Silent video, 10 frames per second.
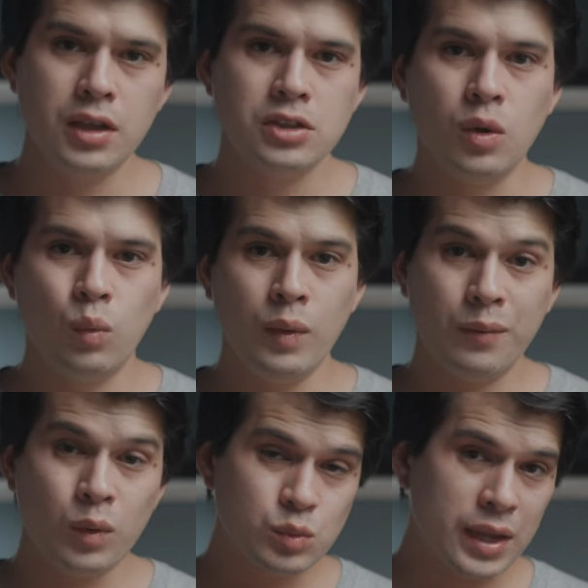So
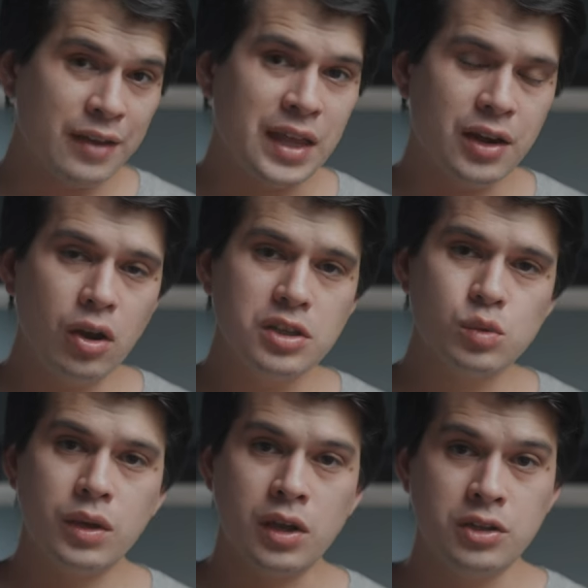once we have that knowledge,
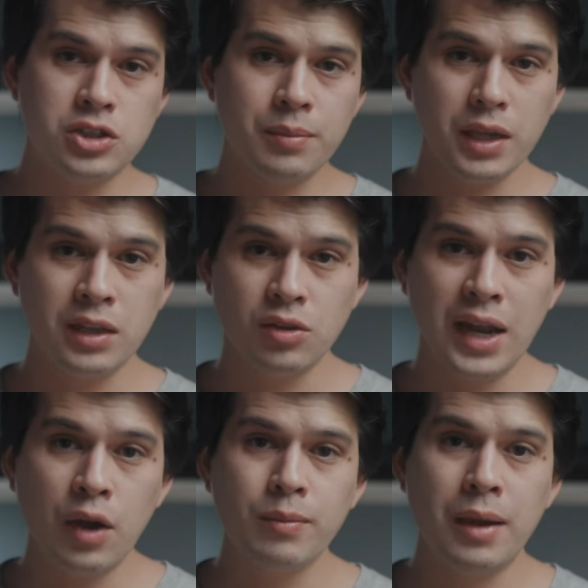we're going to jump into
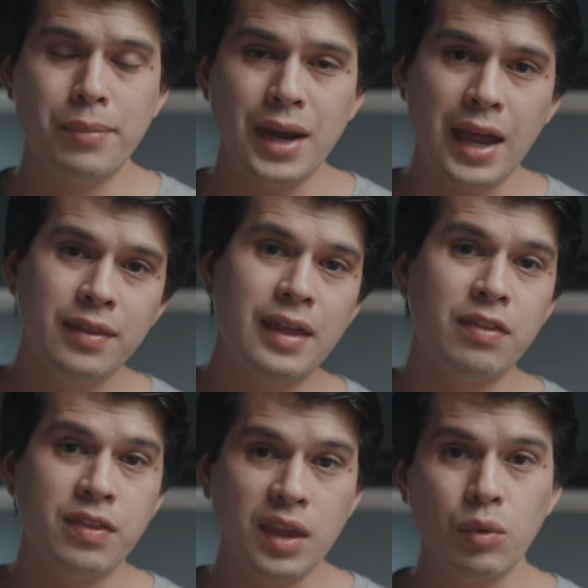Lightroom, apply
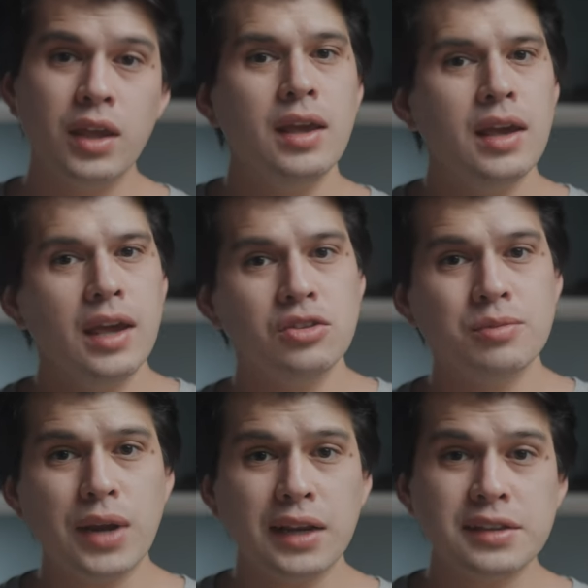that theory into
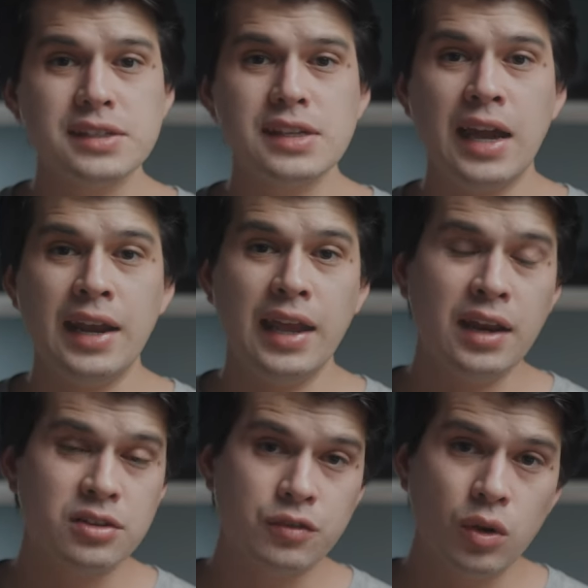practice and
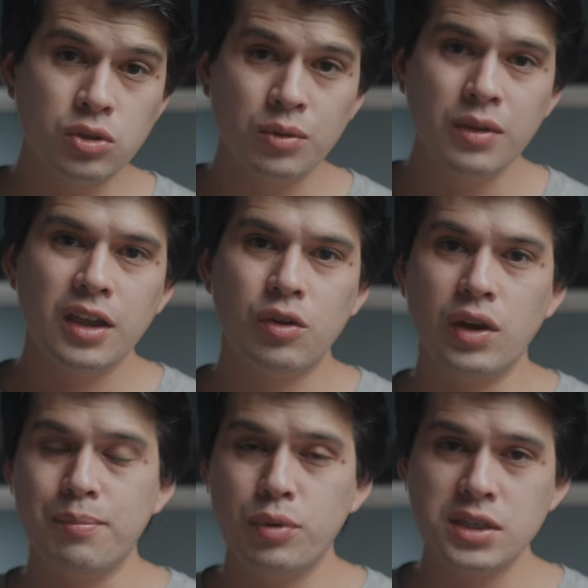edit a photo,
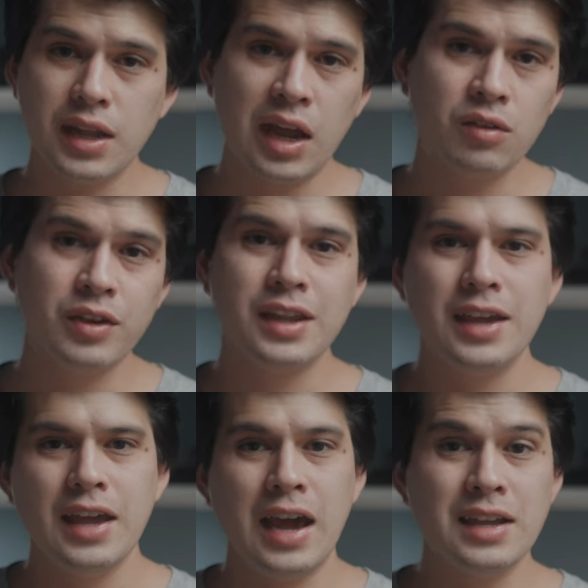create a preset out of it
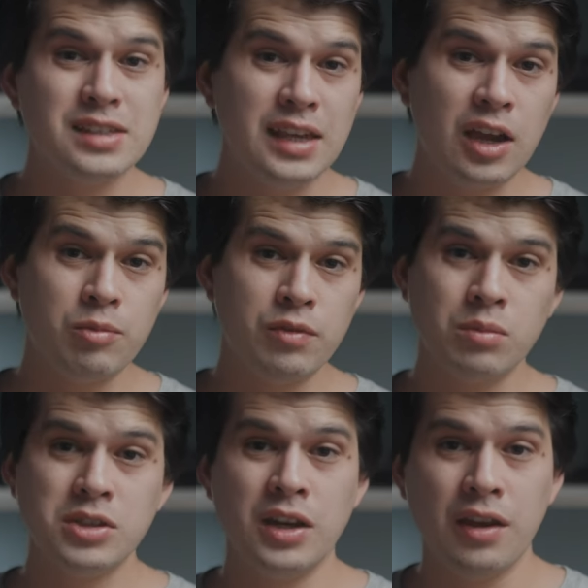and see how it
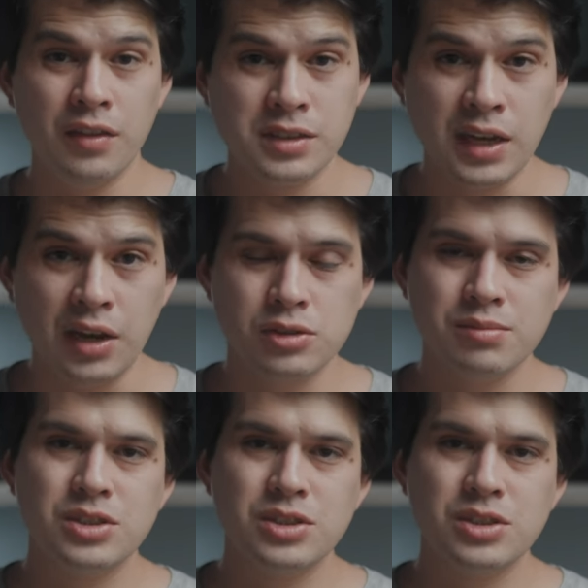performs in other scenarios.